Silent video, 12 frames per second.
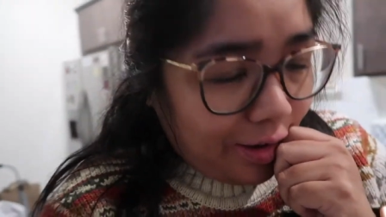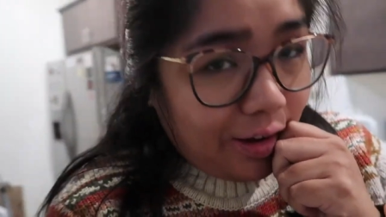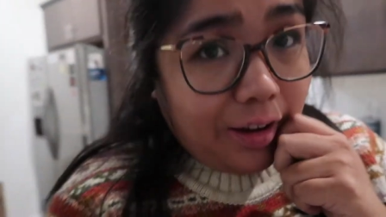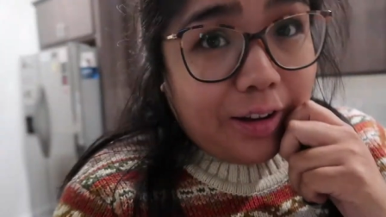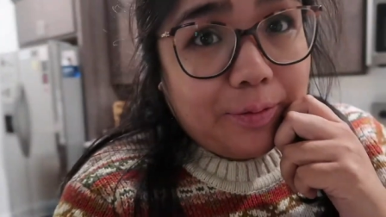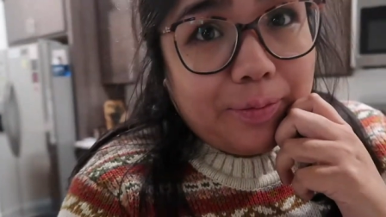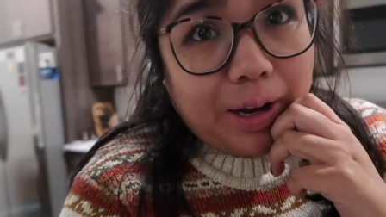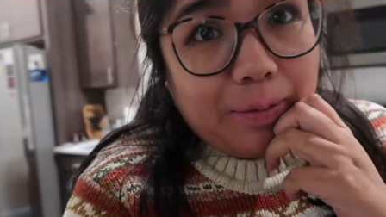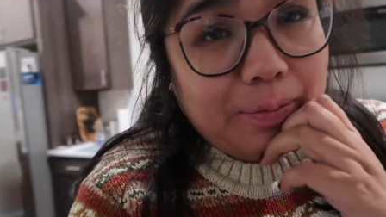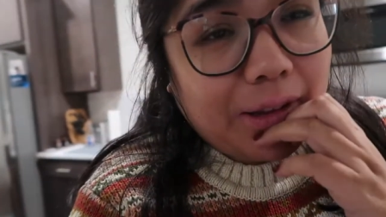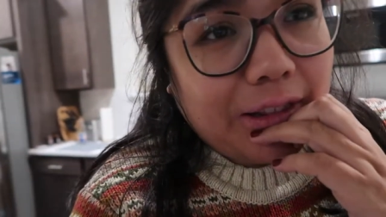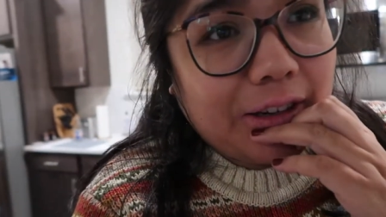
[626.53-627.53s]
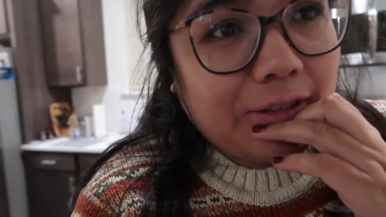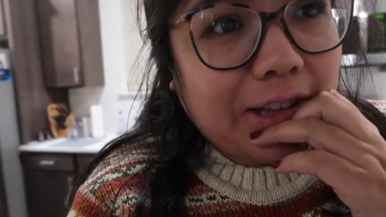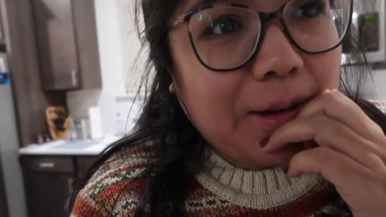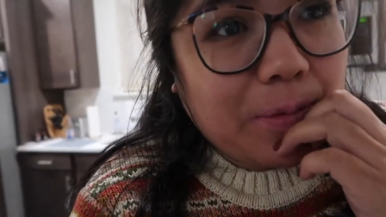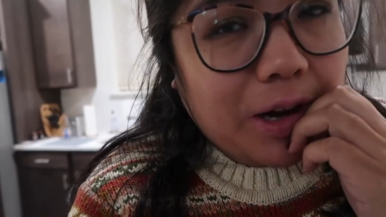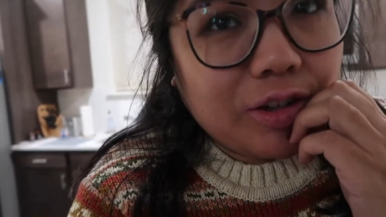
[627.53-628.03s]
Um, I'm
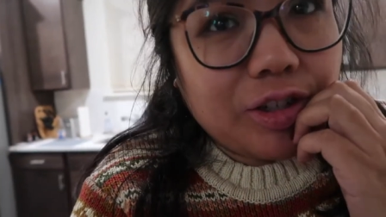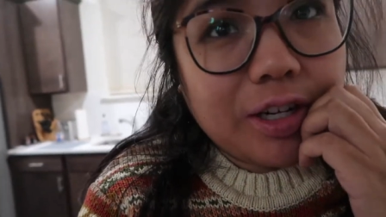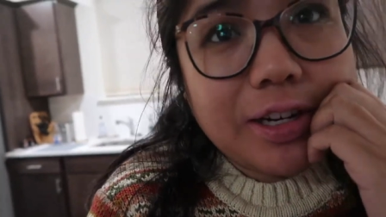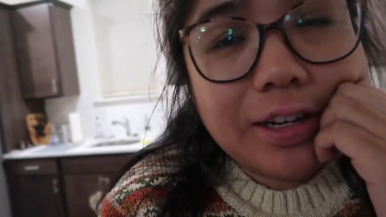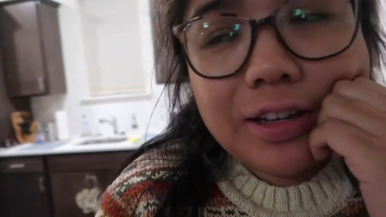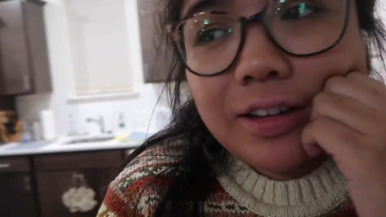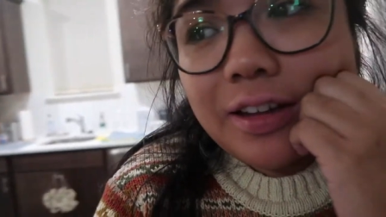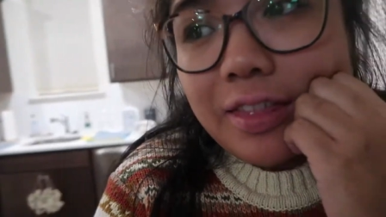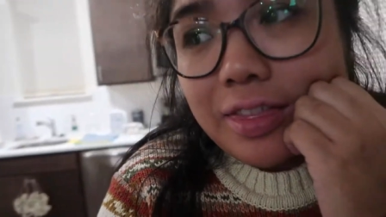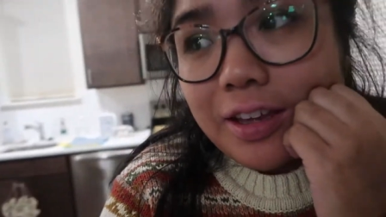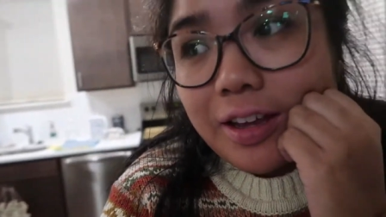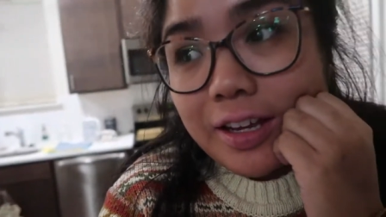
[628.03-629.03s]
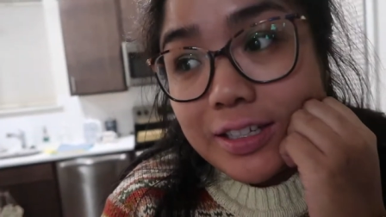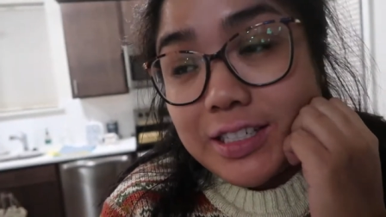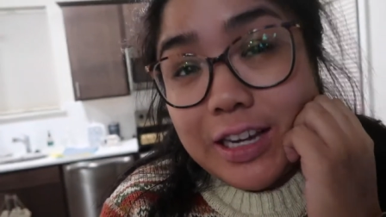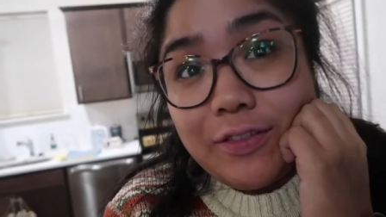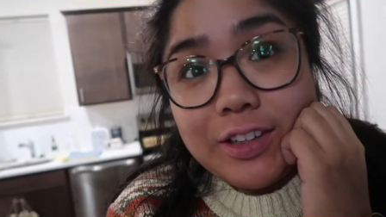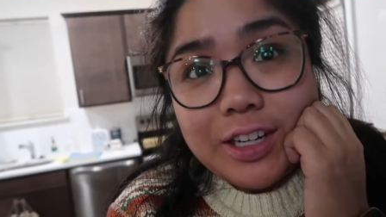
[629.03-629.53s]
literally watching The
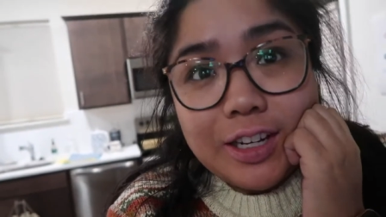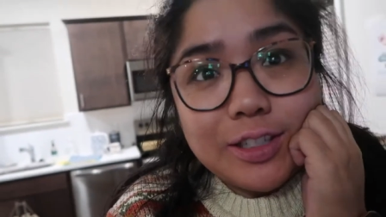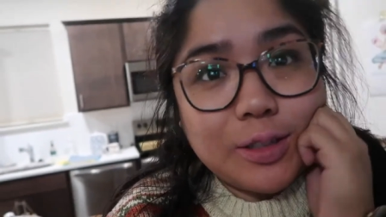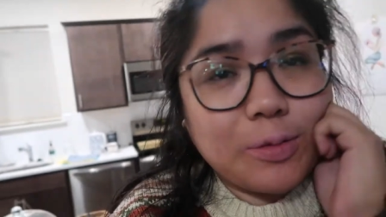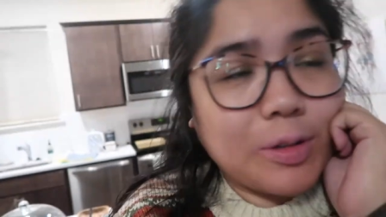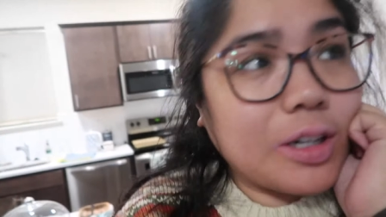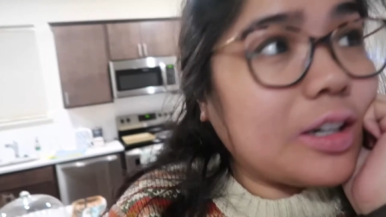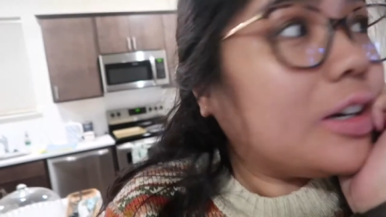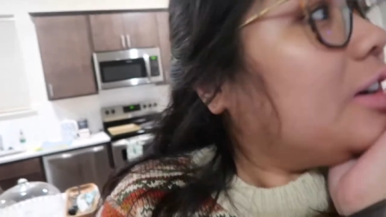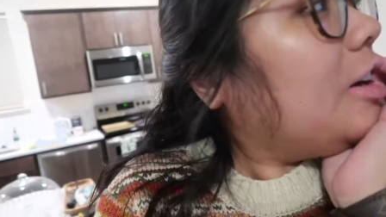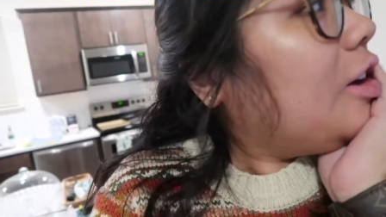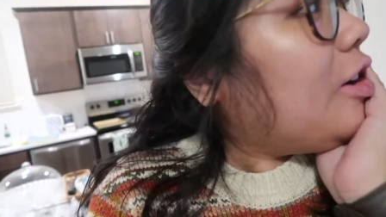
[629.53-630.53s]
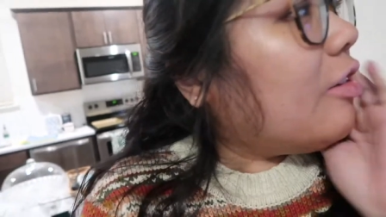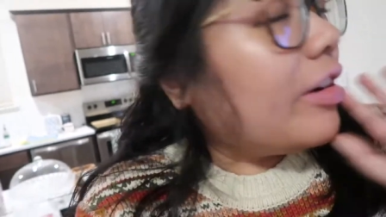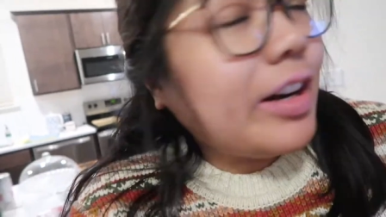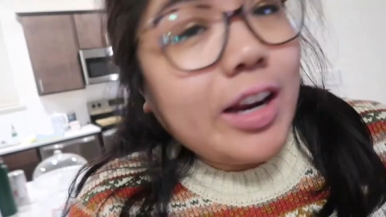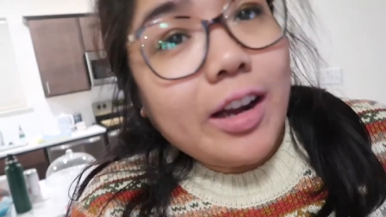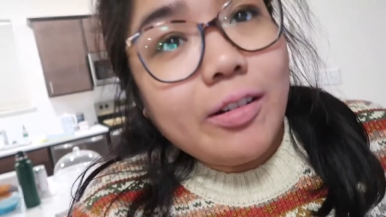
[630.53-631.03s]
Devil Next Door
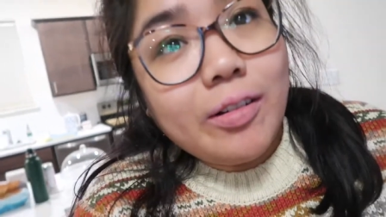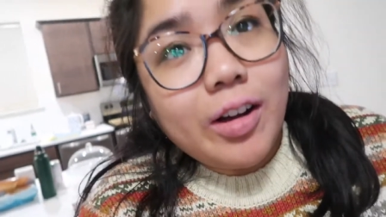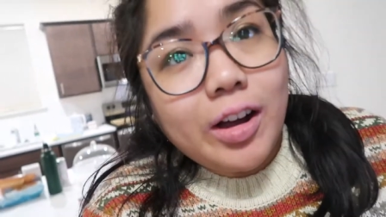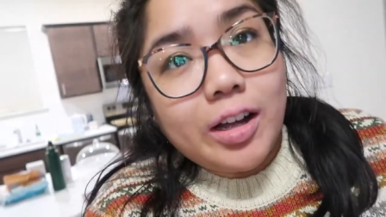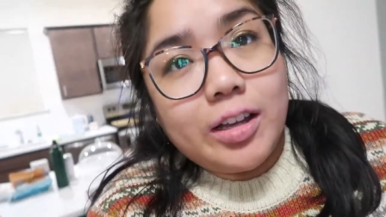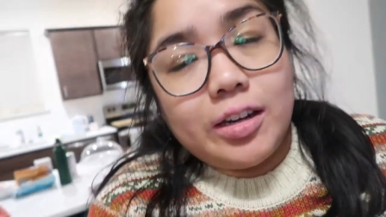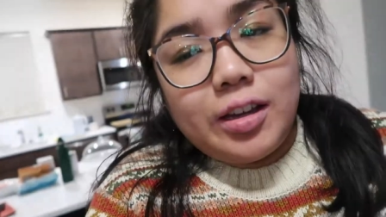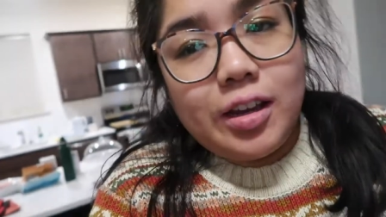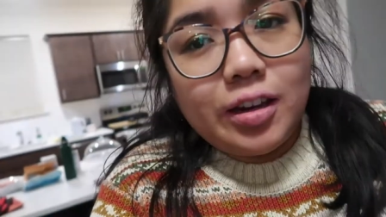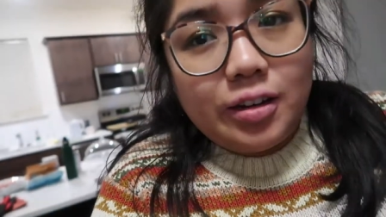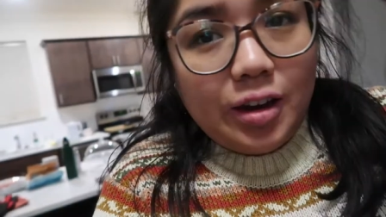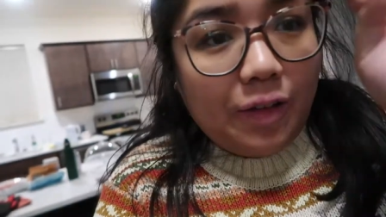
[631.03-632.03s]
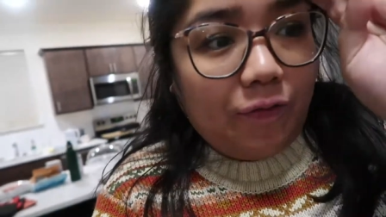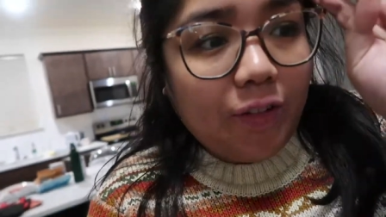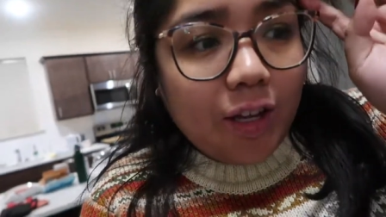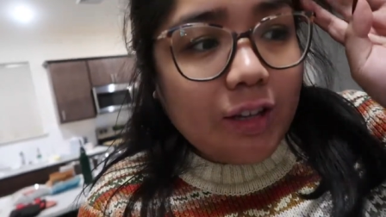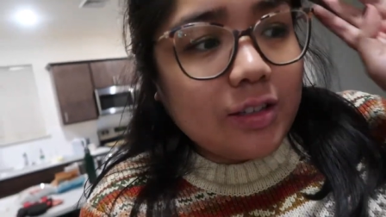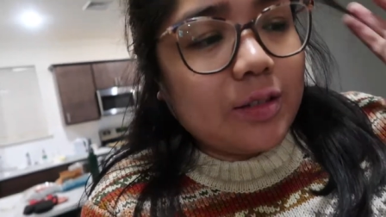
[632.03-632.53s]
right now on
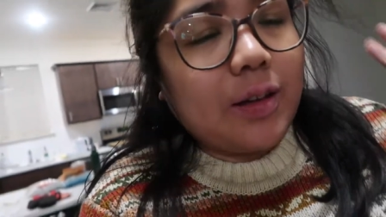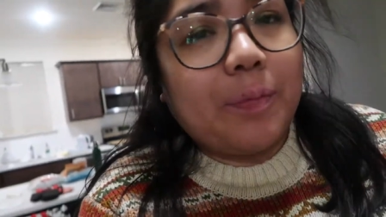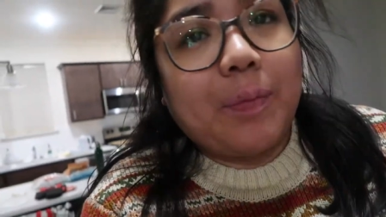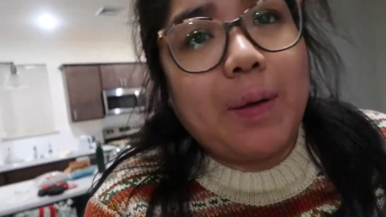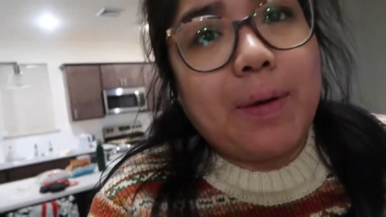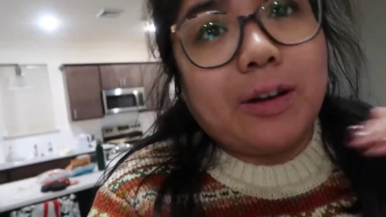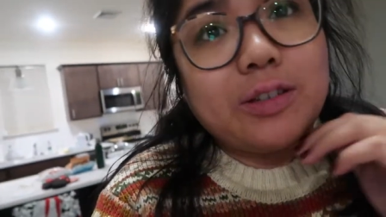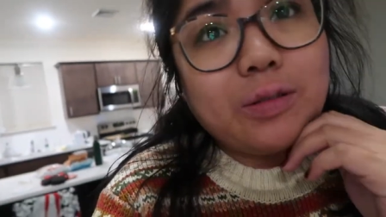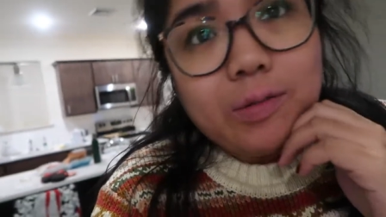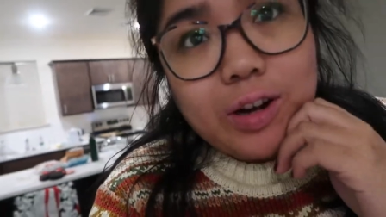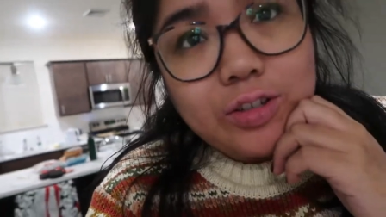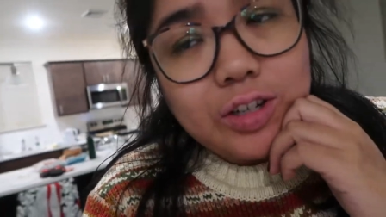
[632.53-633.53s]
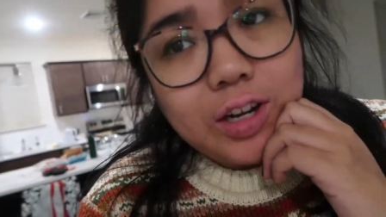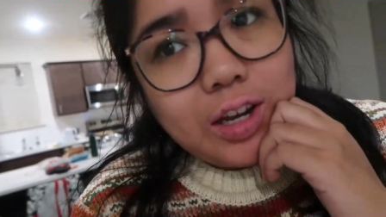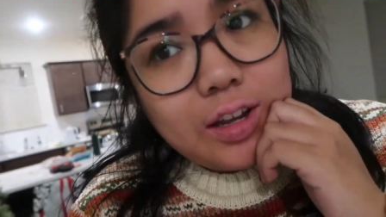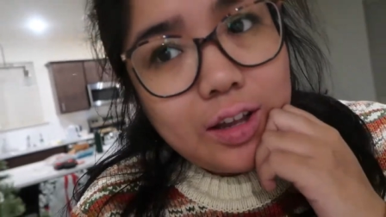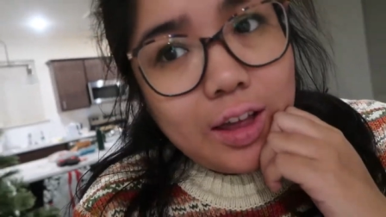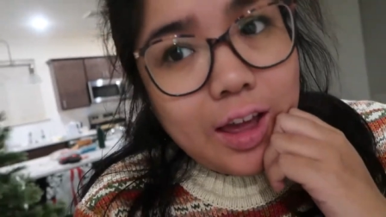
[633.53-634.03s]
Netflix. My parents were watching
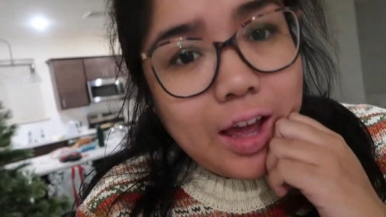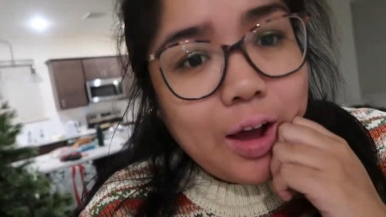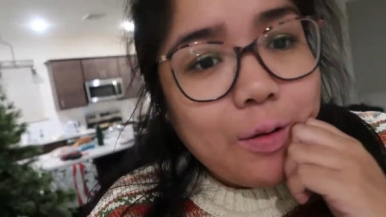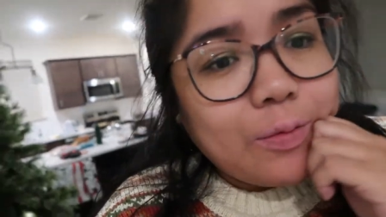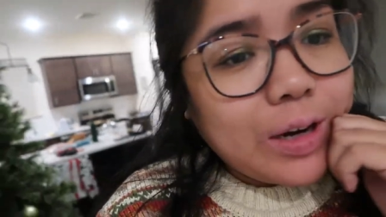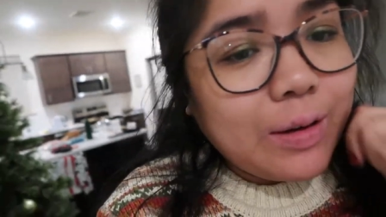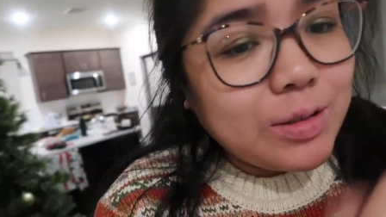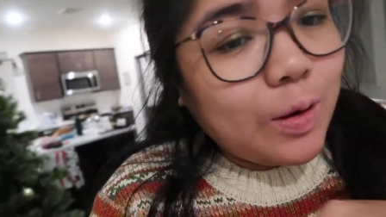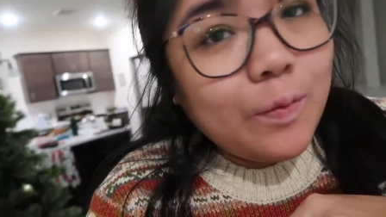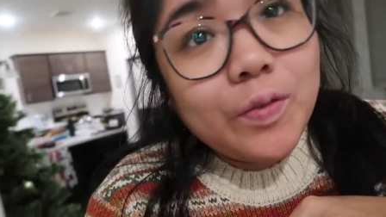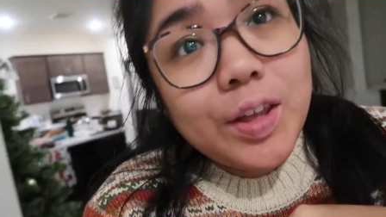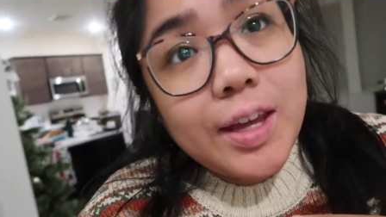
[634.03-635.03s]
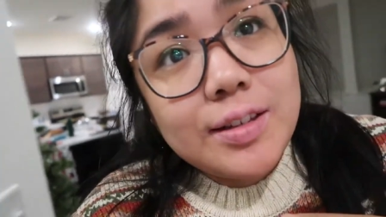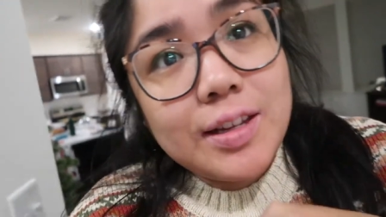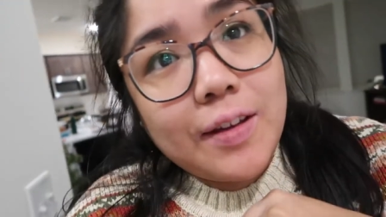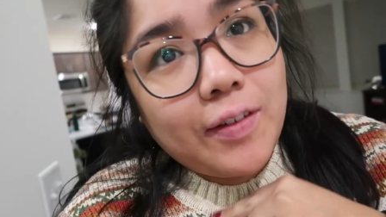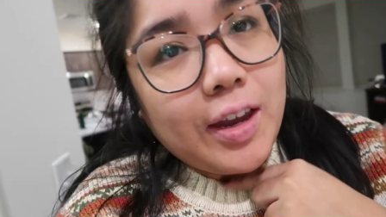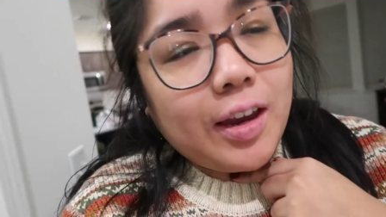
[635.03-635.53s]
it when I was home for
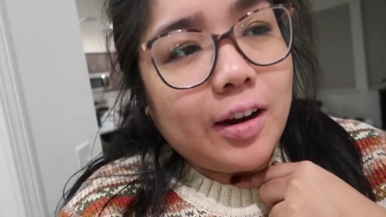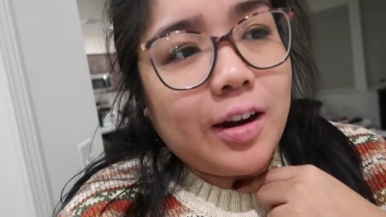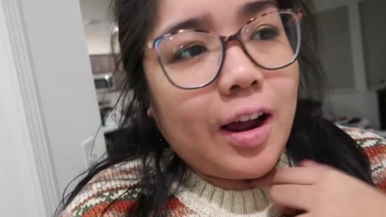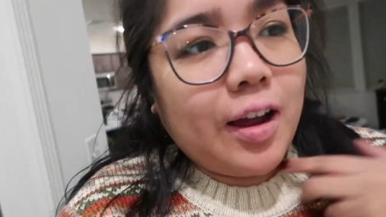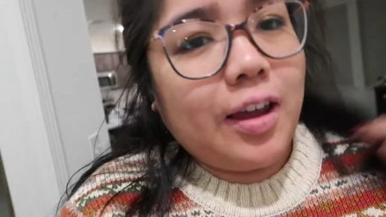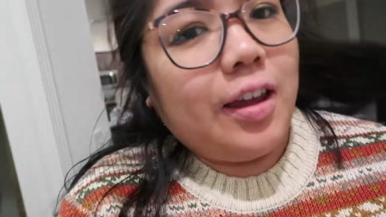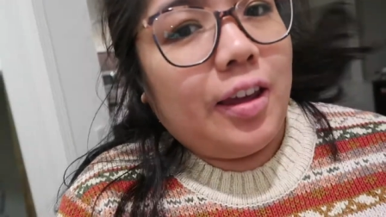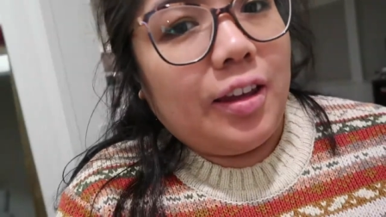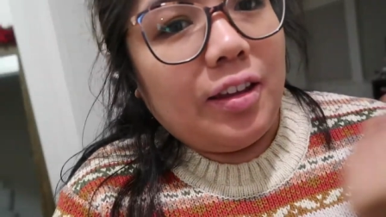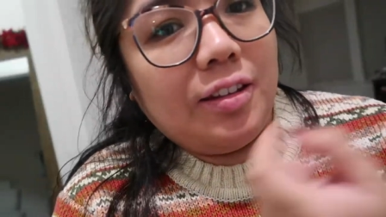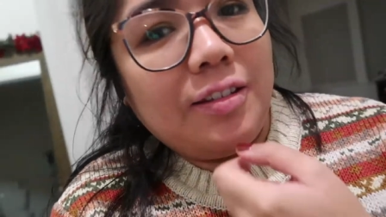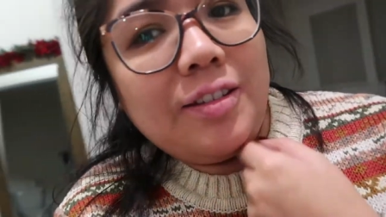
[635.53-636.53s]
Thanksgiving and I